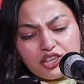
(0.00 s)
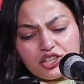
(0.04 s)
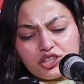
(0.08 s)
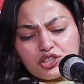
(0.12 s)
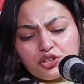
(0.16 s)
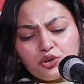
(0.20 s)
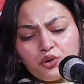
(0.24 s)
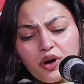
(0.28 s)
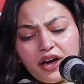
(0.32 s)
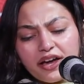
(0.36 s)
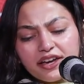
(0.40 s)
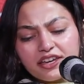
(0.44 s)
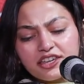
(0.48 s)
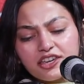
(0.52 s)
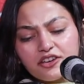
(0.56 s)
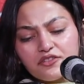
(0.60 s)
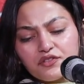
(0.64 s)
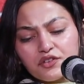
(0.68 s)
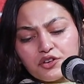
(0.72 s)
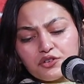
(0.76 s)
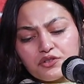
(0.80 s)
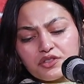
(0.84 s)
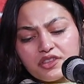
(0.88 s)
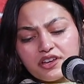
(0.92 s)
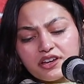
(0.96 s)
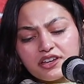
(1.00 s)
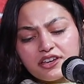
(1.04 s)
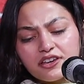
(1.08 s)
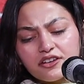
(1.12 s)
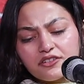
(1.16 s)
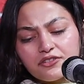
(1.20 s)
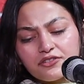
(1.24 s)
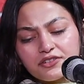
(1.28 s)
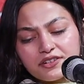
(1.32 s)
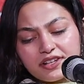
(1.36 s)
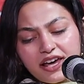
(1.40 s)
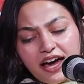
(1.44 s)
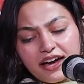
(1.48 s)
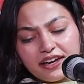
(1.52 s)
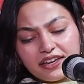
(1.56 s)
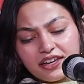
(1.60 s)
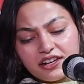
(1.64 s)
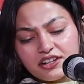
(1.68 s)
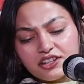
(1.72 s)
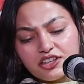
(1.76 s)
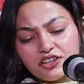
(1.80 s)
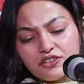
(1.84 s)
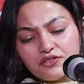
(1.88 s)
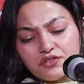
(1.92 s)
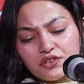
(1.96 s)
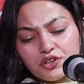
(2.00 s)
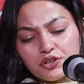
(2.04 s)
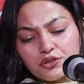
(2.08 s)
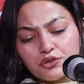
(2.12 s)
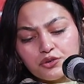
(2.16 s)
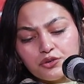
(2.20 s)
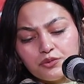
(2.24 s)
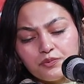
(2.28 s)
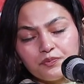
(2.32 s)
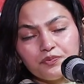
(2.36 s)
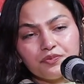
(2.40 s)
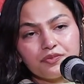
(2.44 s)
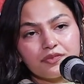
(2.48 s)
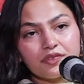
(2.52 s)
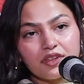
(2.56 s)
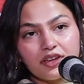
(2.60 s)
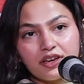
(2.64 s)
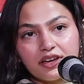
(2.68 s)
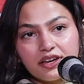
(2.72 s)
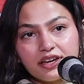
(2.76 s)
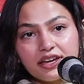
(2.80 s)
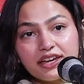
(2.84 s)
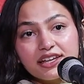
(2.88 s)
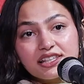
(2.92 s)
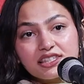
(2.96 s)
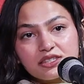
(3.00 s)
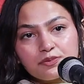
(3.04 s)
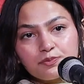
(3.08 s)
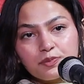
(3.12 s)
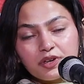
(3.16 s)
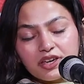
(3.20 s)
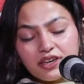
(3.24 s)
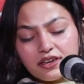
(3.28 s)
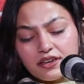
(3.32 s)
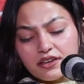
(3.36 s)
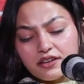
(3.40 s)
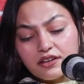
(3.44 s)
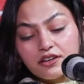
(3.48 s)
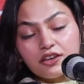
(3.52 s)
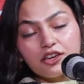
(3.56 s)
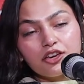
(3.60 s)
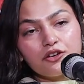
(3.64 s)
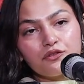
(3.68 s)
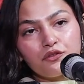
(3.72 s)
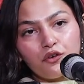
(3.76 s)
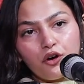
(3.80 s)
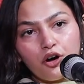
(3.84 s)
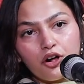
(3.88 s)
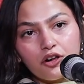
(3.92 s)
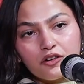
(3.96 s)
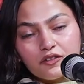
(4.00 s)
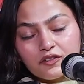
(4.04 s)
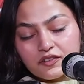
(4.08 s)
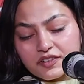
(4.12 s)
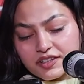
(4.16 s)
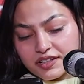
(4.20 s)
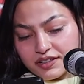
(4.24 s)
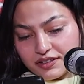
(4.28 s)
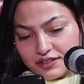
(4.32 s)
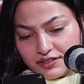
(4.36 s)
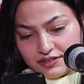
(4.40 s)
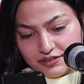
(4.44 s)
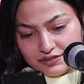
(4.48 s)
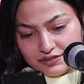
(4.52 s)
So I give you the gift I can give you. It's me, evolved.